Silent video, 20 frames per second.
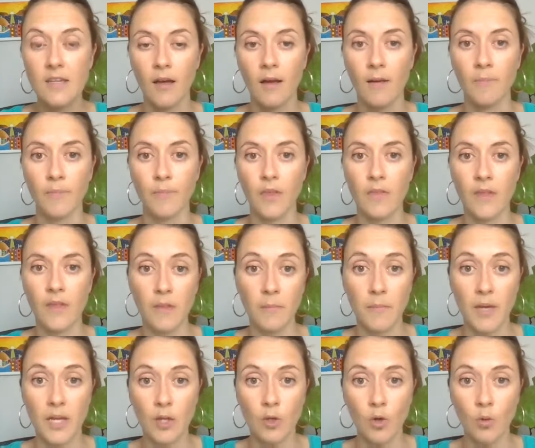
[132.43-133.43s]
that the
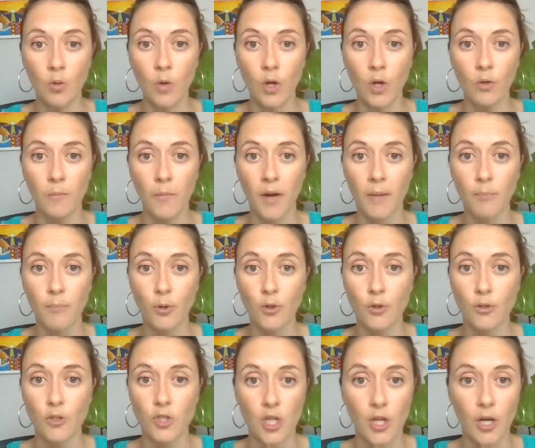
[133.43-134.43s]
medical world might put
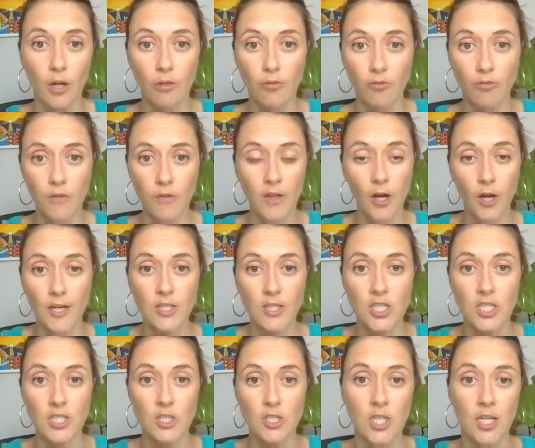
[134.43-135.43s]
your child through, the
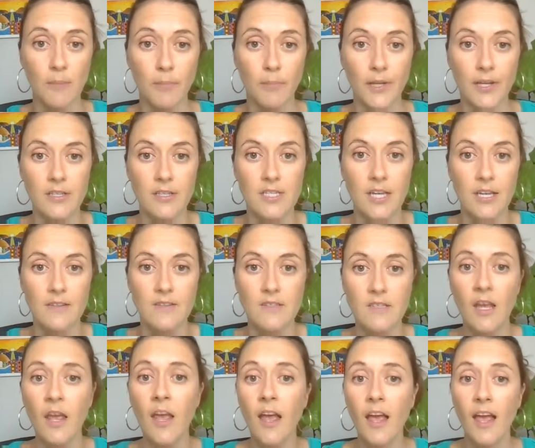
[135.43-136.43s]
IgG blood test,